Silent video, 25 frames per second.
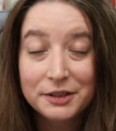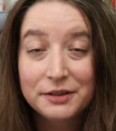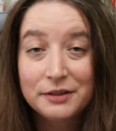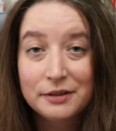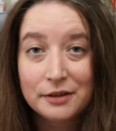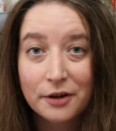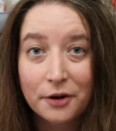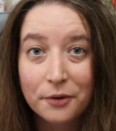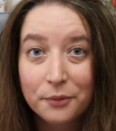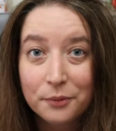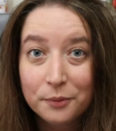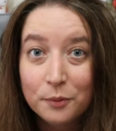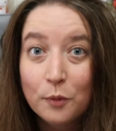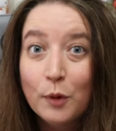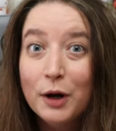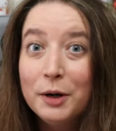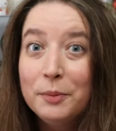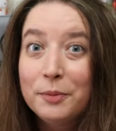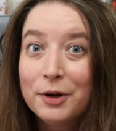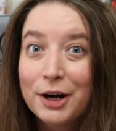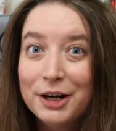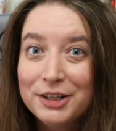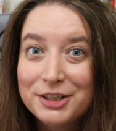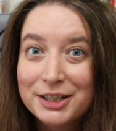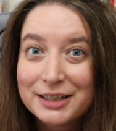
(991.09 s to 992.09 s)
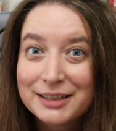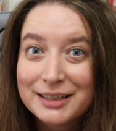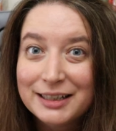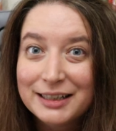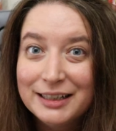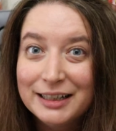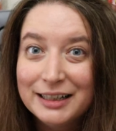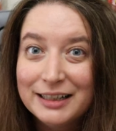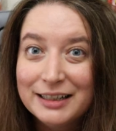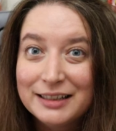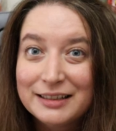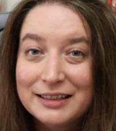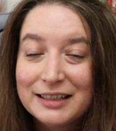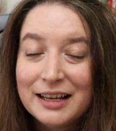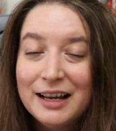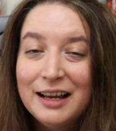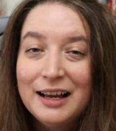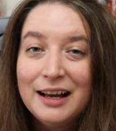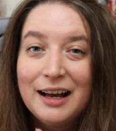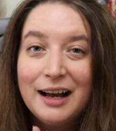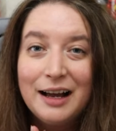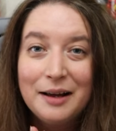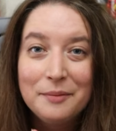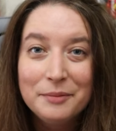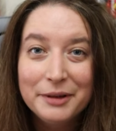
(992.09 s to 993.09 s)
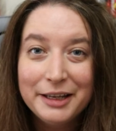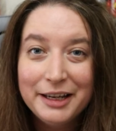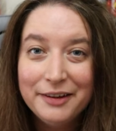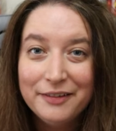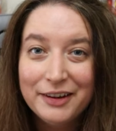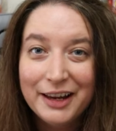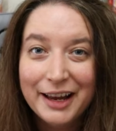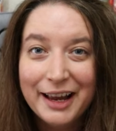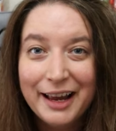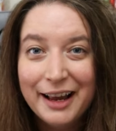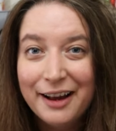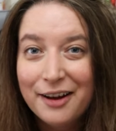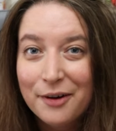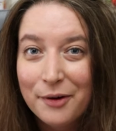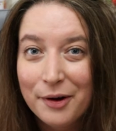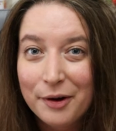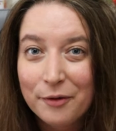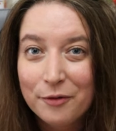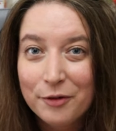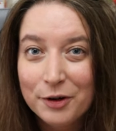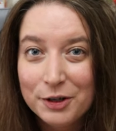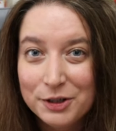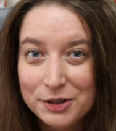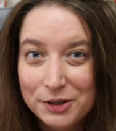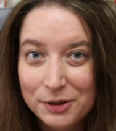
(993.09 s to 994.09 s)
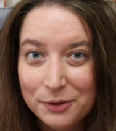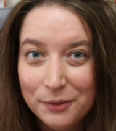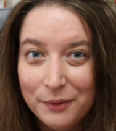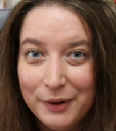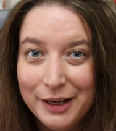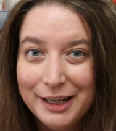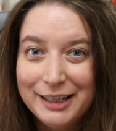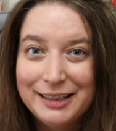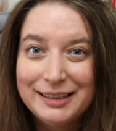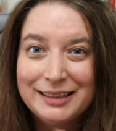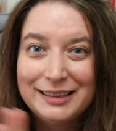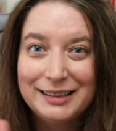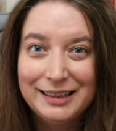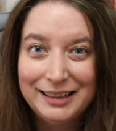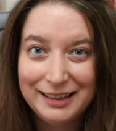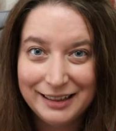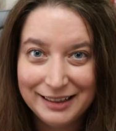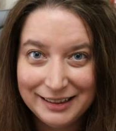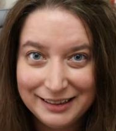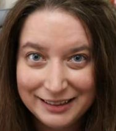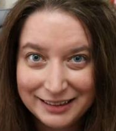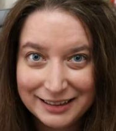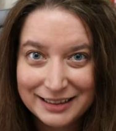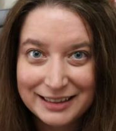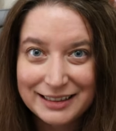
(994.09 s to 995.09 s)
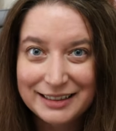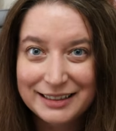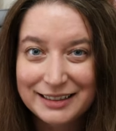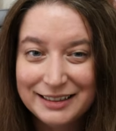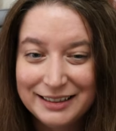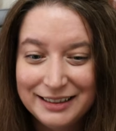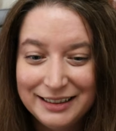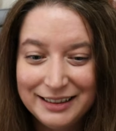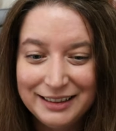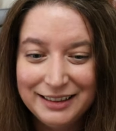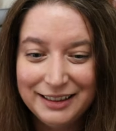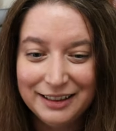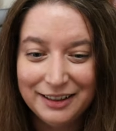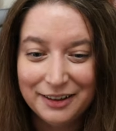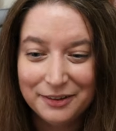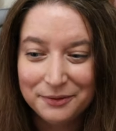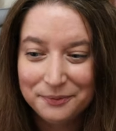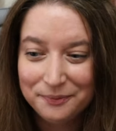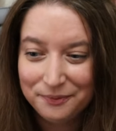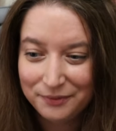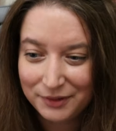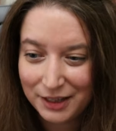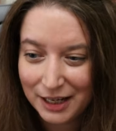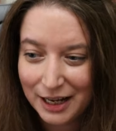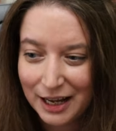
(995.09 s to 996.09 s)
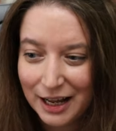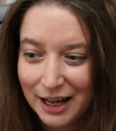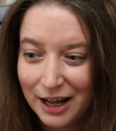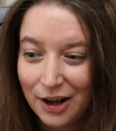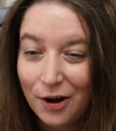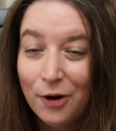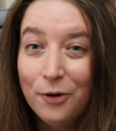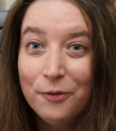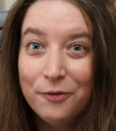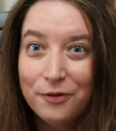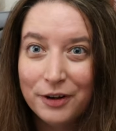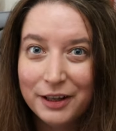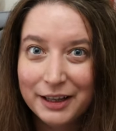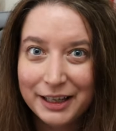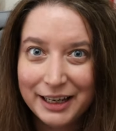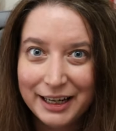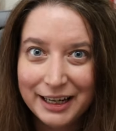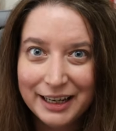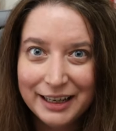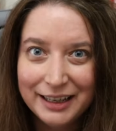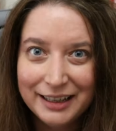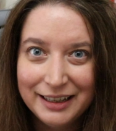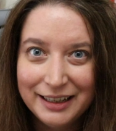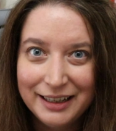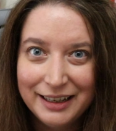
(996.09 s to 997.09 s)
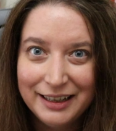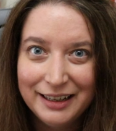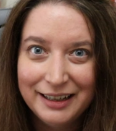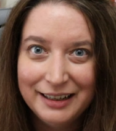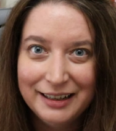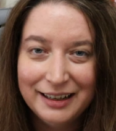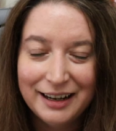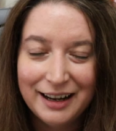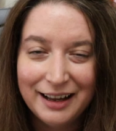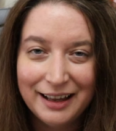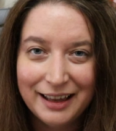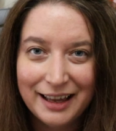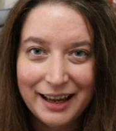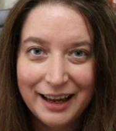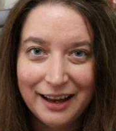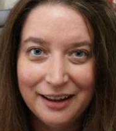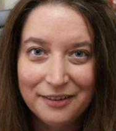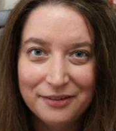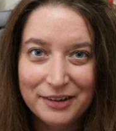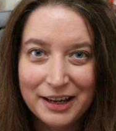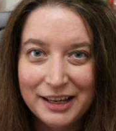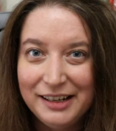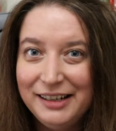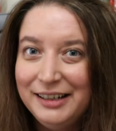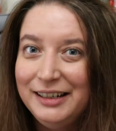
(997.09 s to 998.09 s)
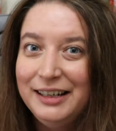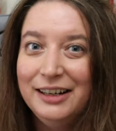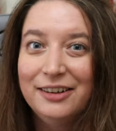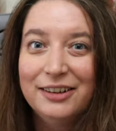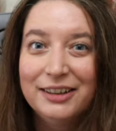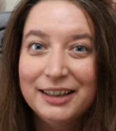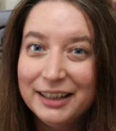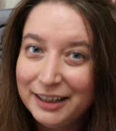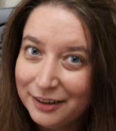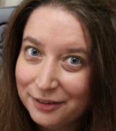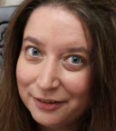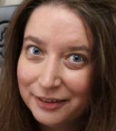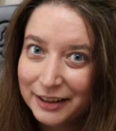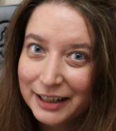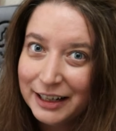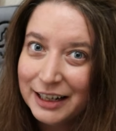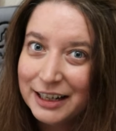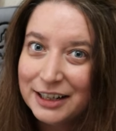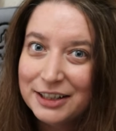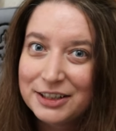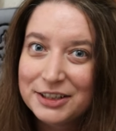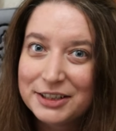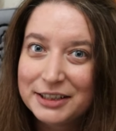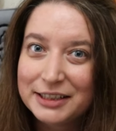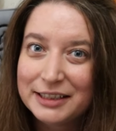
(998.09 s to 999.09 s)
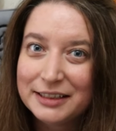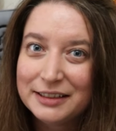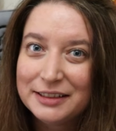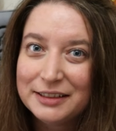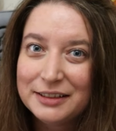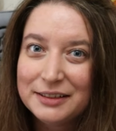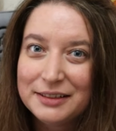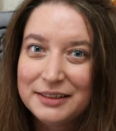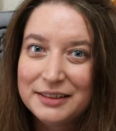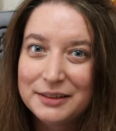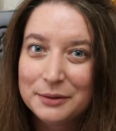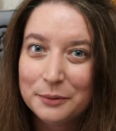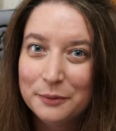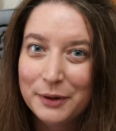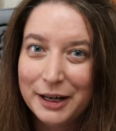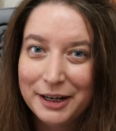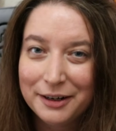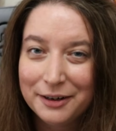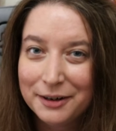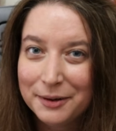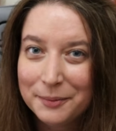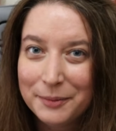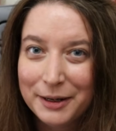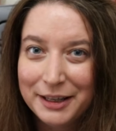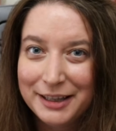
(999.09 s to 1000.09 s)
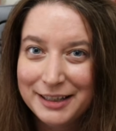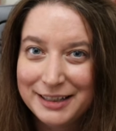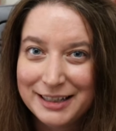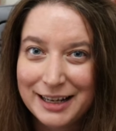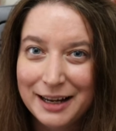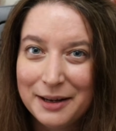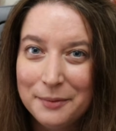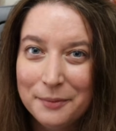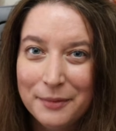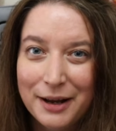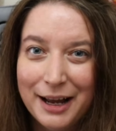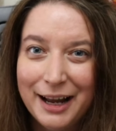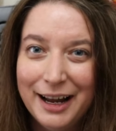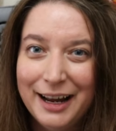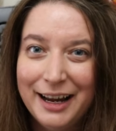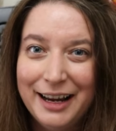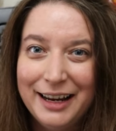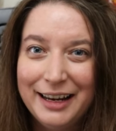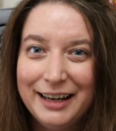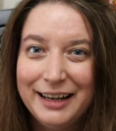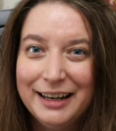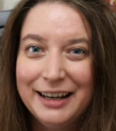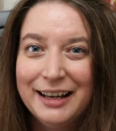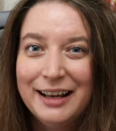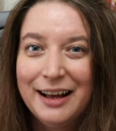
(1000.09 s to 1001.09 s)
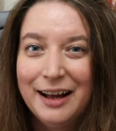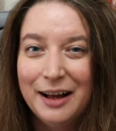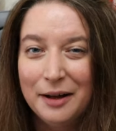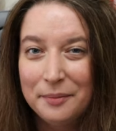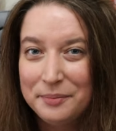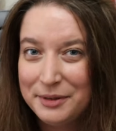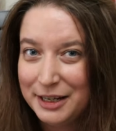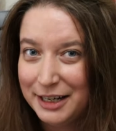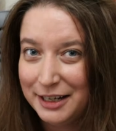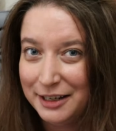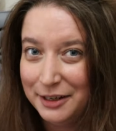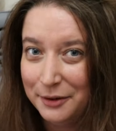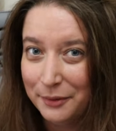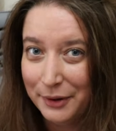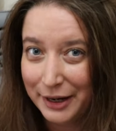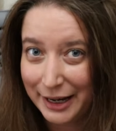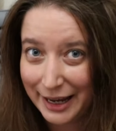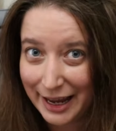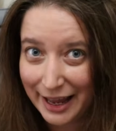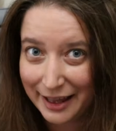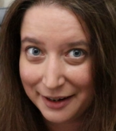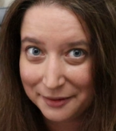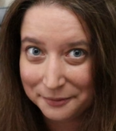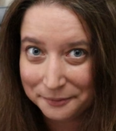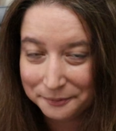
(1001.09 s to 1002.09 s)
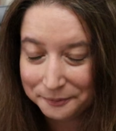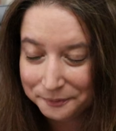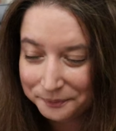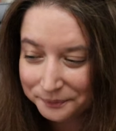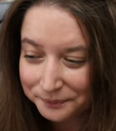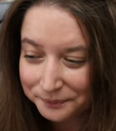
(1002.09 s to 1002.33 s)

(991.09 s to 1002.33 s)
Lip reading: So one project it is, I'm leaving and going for 2 weeks, and you know, hopefully I'll have a nearly finished sweater by the time I update you again.